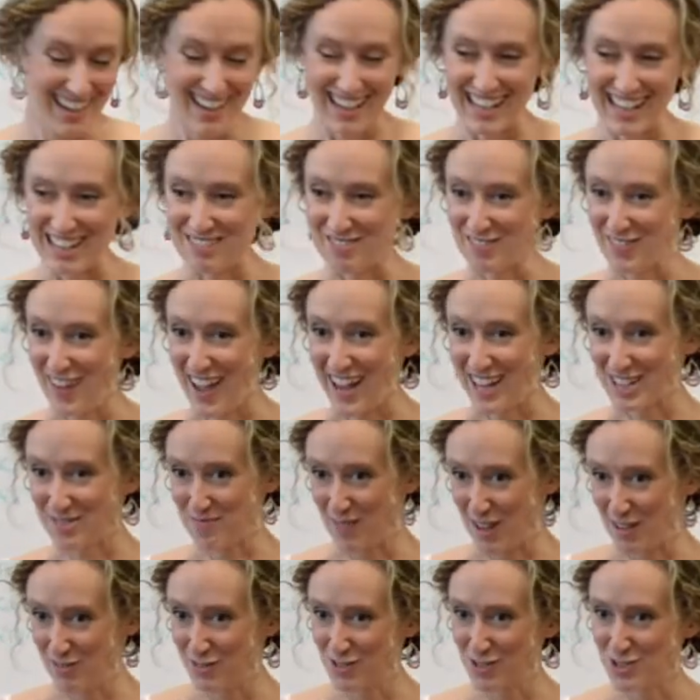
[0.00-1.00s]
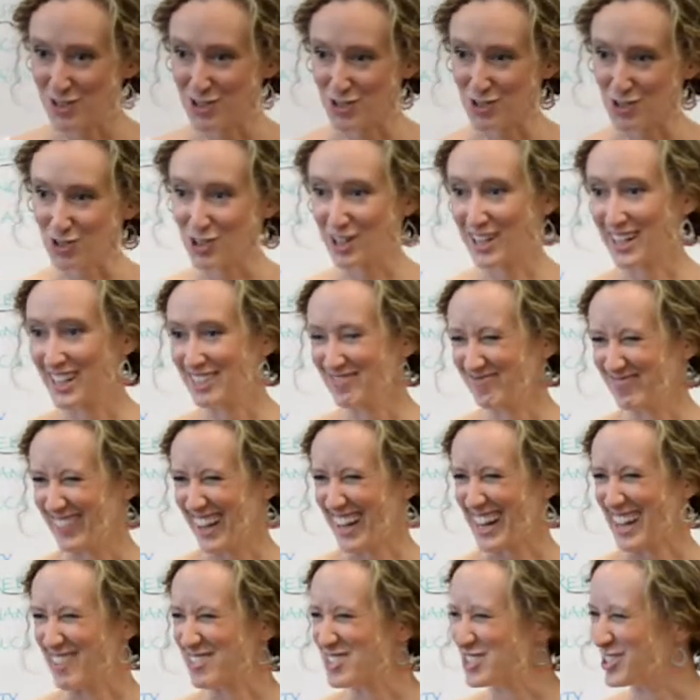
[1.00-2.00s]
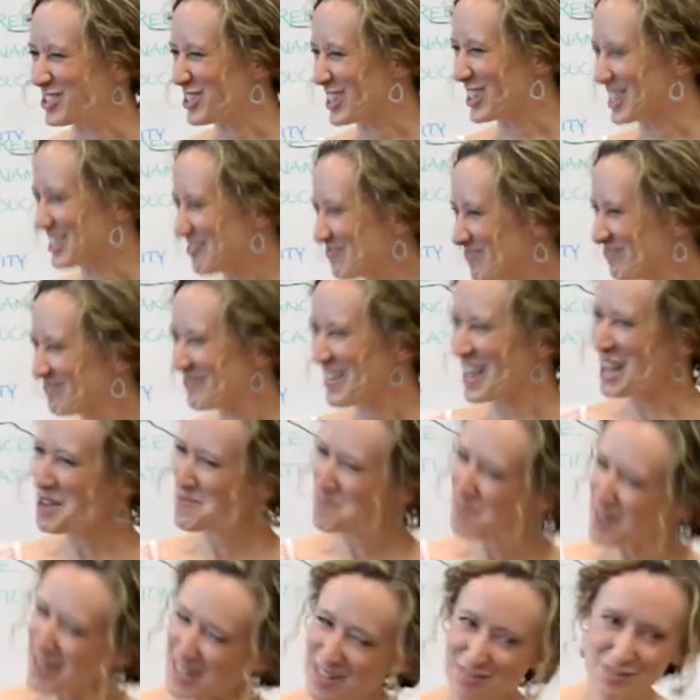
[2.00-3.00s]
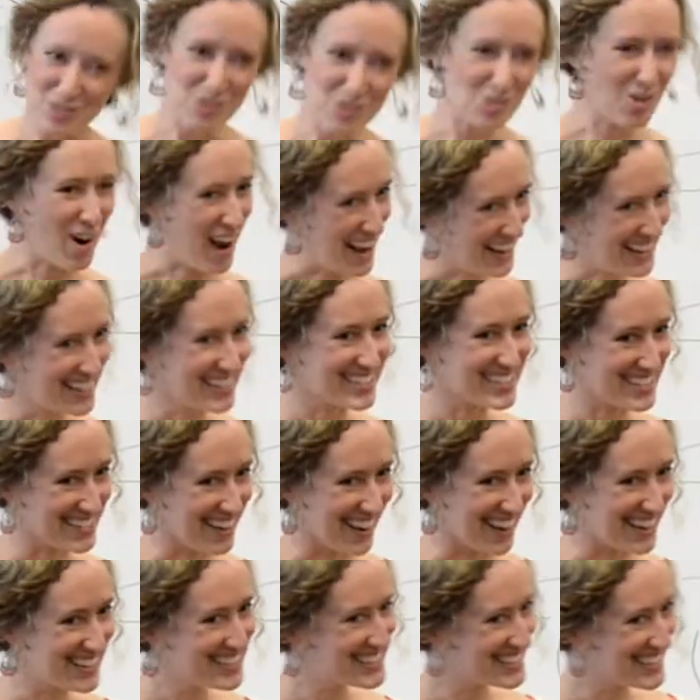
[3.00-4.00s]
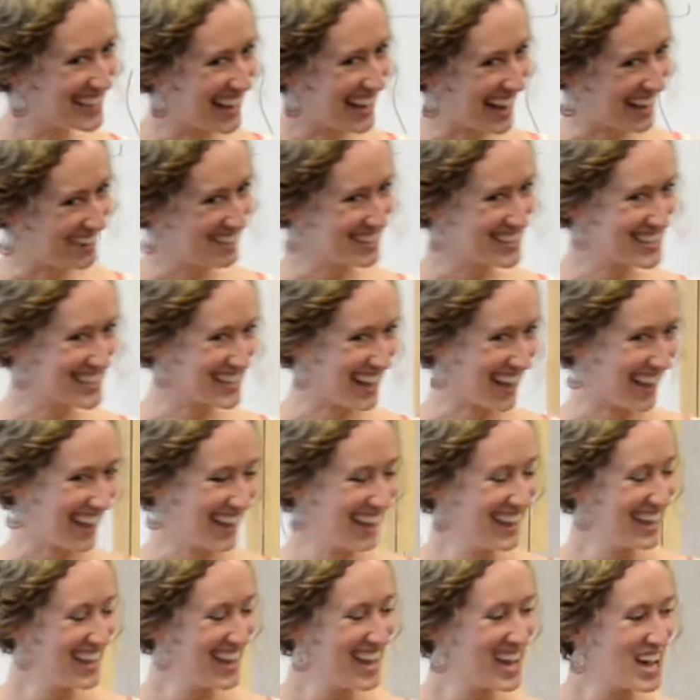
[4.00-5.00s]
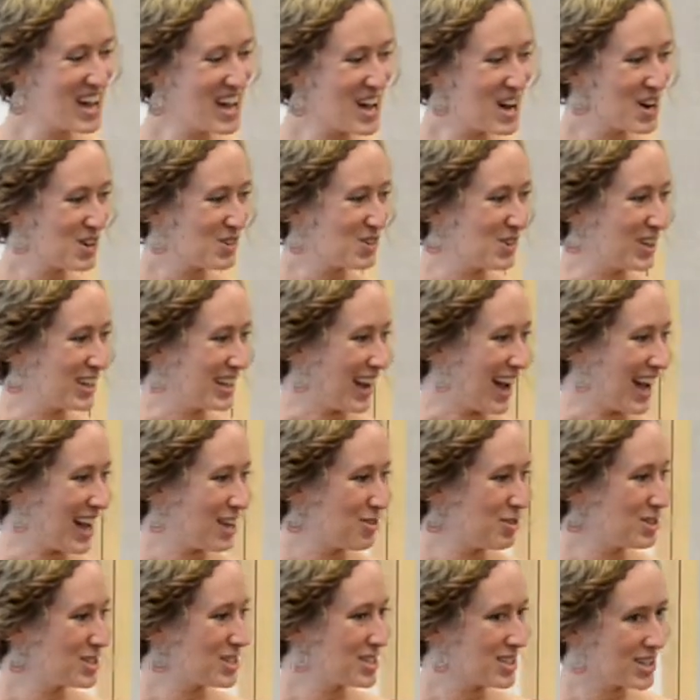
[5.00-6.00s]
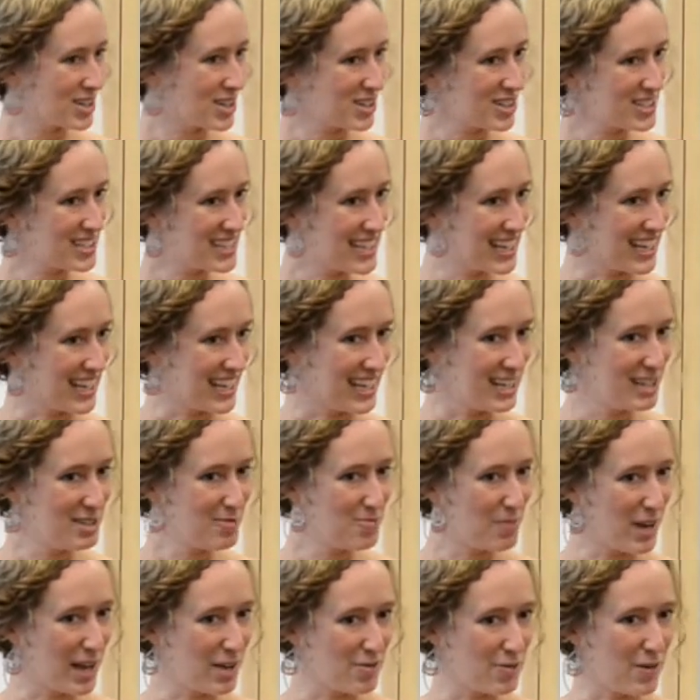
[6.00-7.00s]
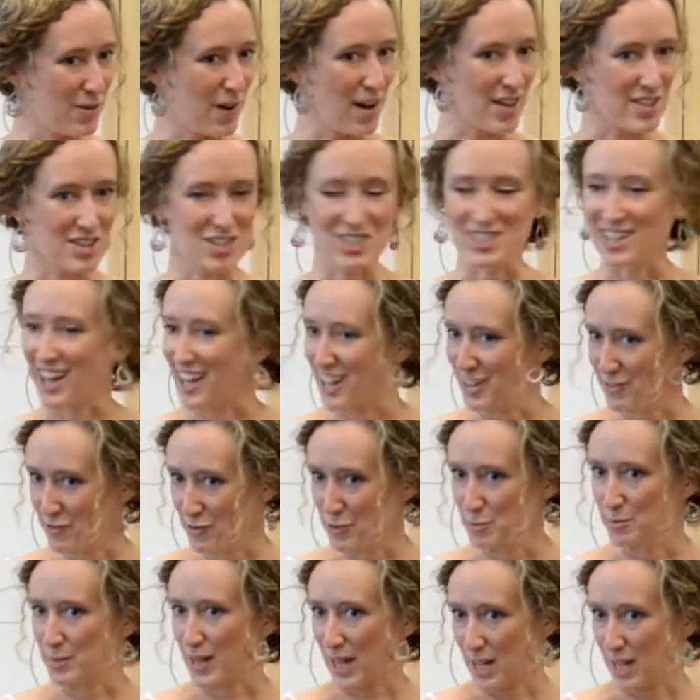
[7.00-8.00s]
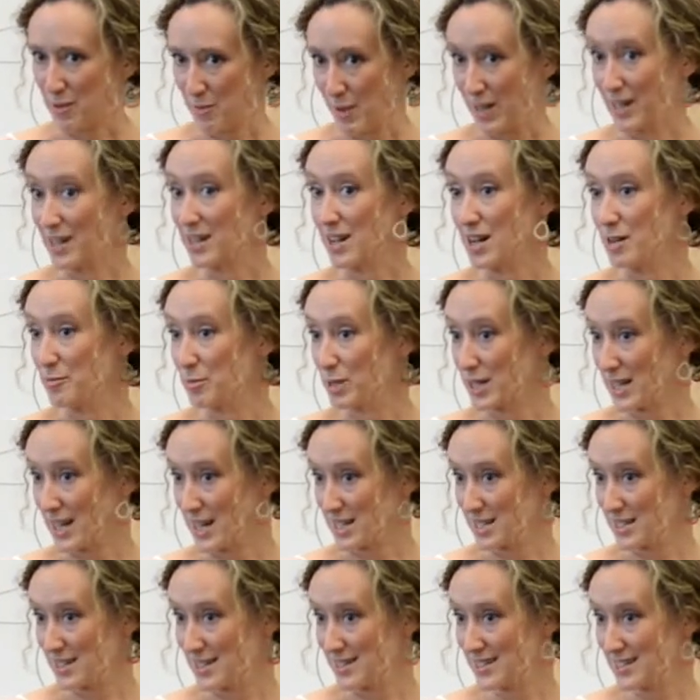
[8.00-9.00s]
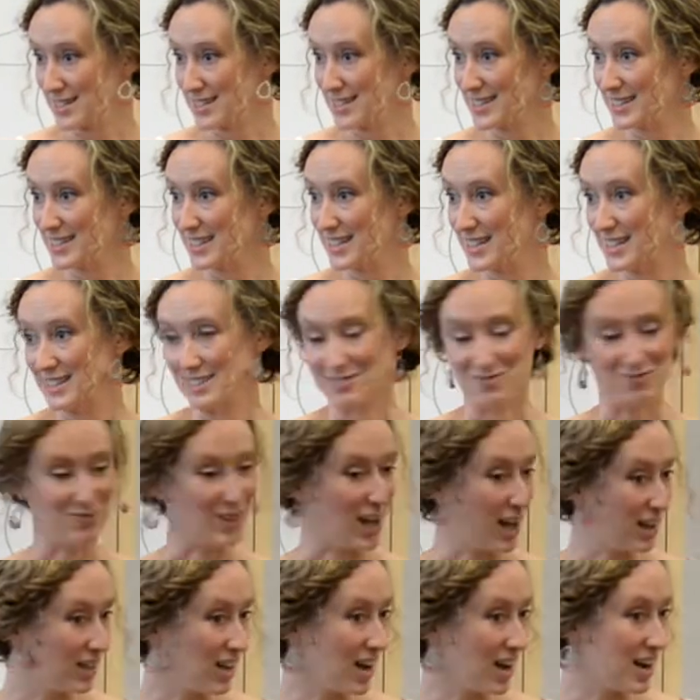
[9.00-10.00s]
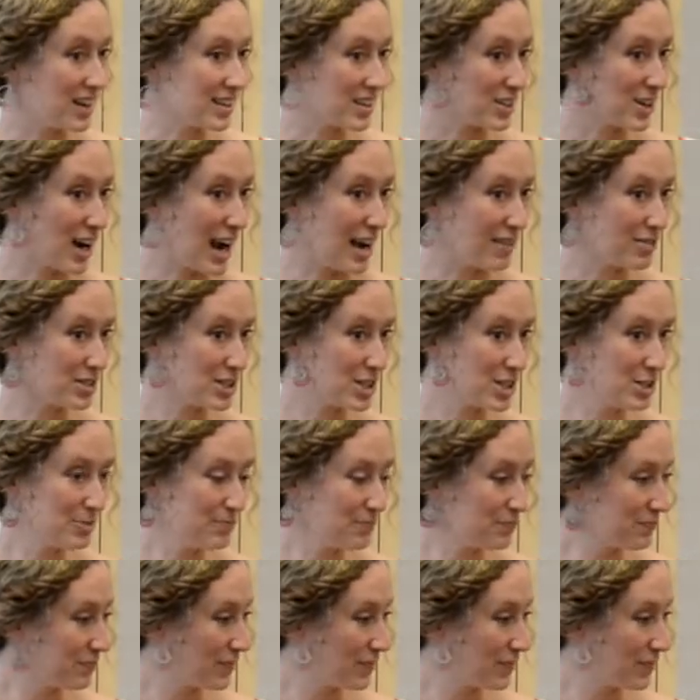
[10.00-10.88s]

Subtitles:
In fact, my food story got off to a bit of a rocky start, I would say. When I was 13, my father died from diabetic complications. Not long thereafter,